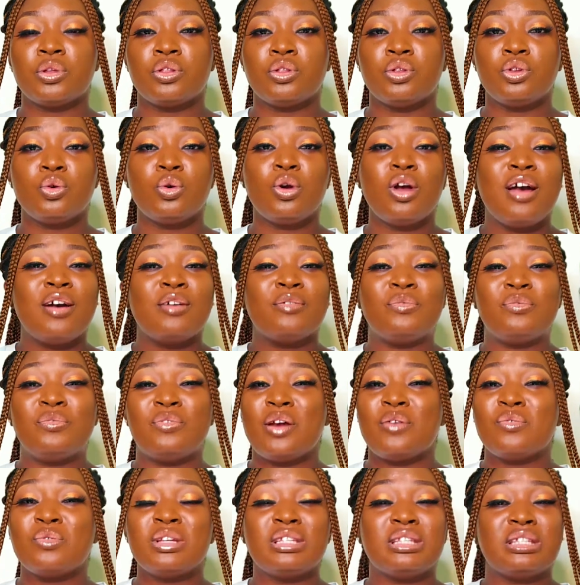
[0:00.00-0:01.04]
with you
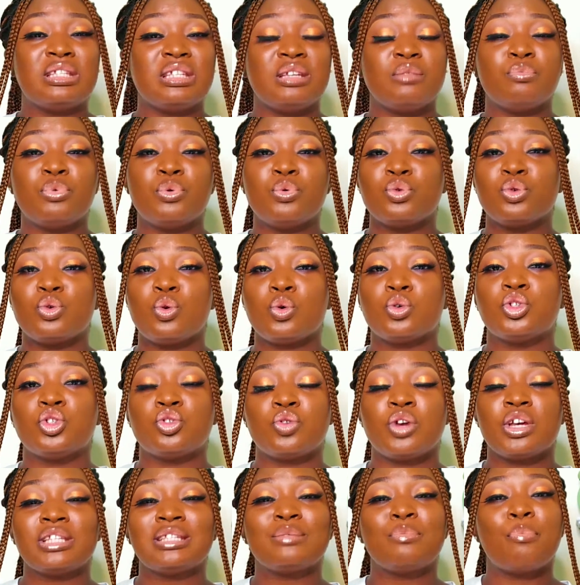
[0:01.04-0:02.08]
very simple, no
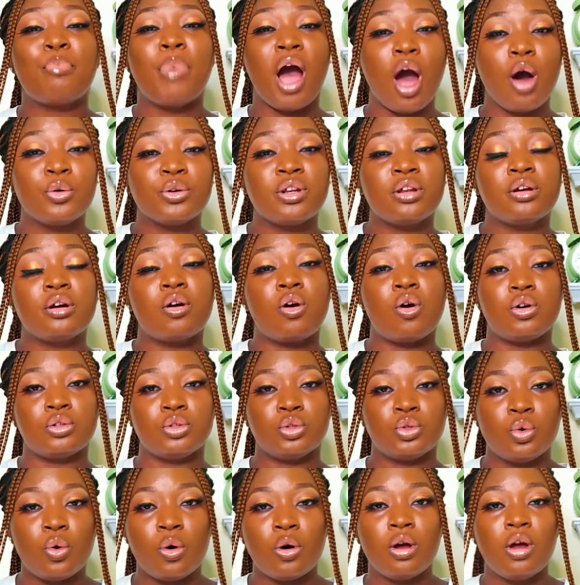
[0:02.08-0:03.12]
stress powder
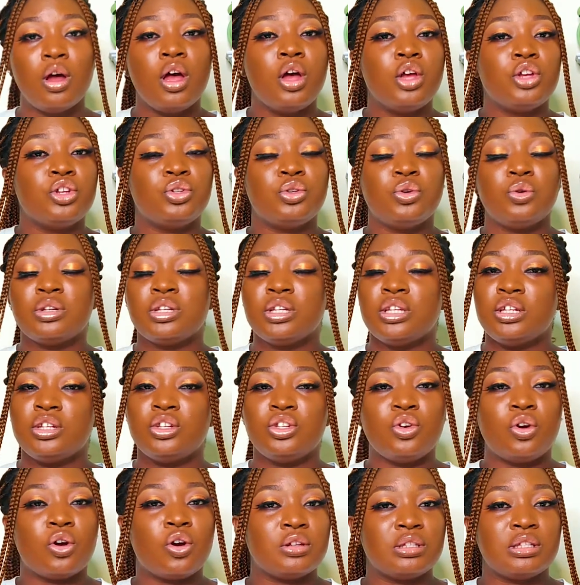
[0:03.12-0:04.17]
contour. You don't need
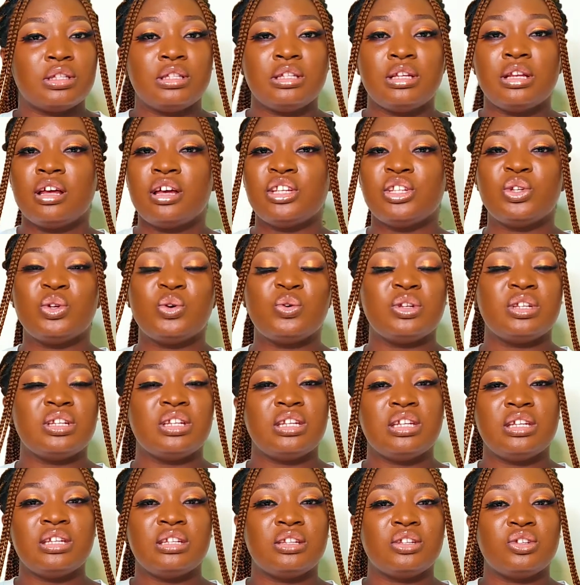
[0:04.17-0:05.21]
your concealer, you don't
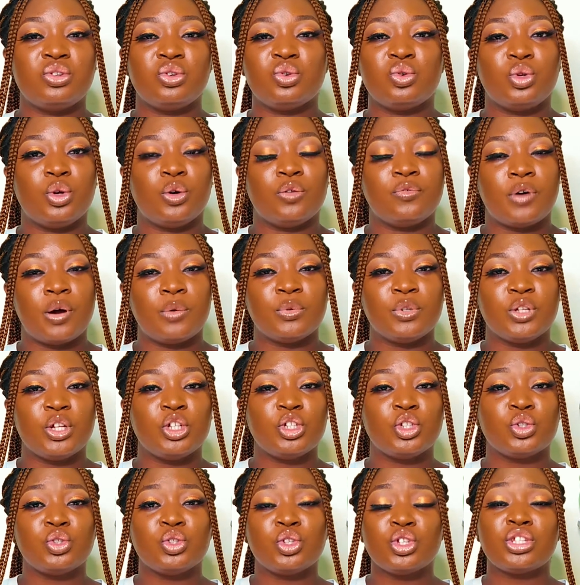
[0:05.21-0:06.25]
need your
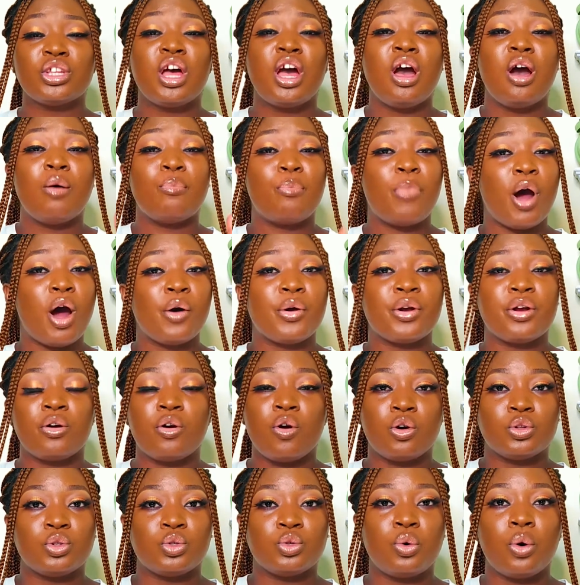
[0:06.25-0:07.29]
foundation, just powder
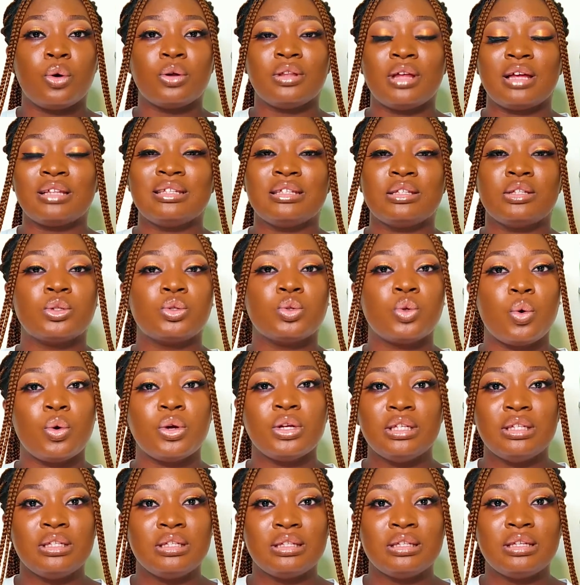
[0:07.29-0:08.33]
contour that is so
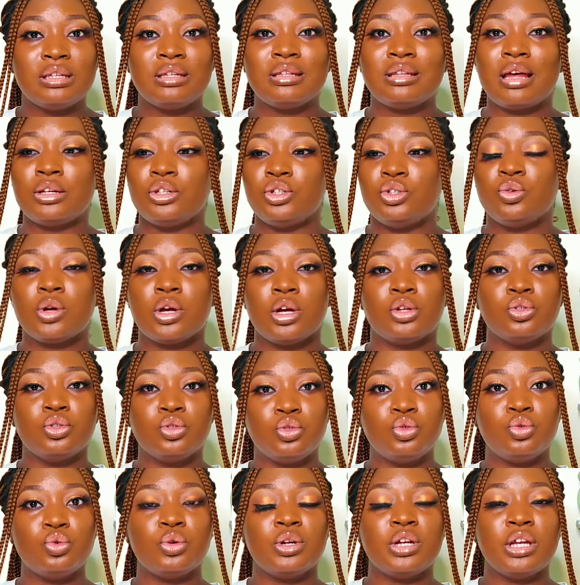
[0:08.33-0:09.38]
easy that you can
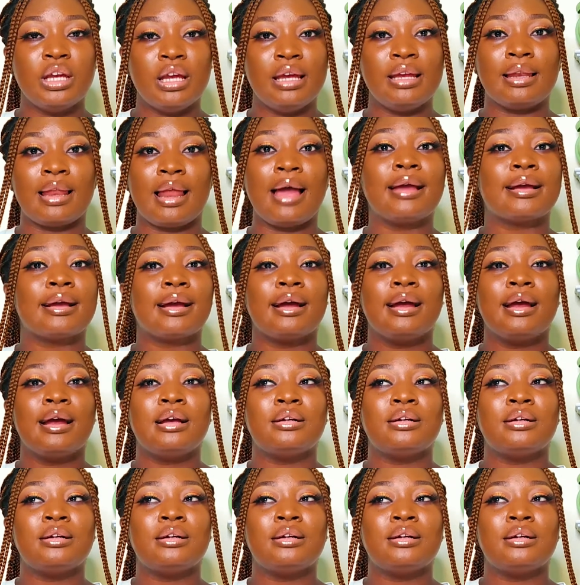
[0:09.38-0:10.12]
do in like